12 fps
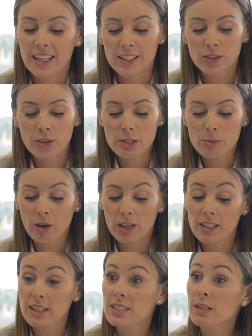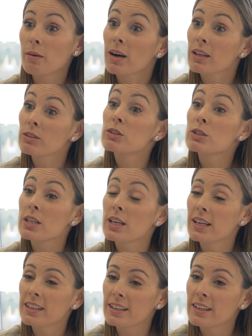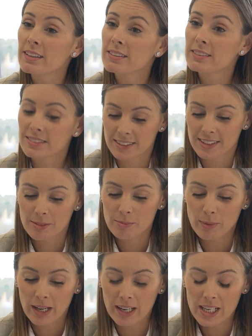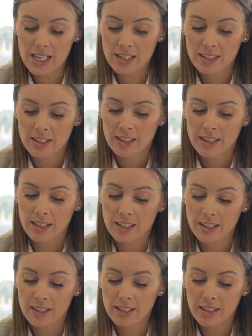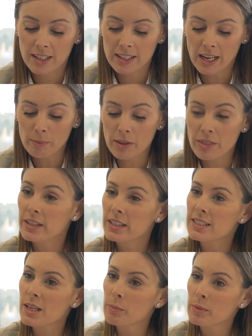and that is the key to my business. When I hire that entry-level staff person, if I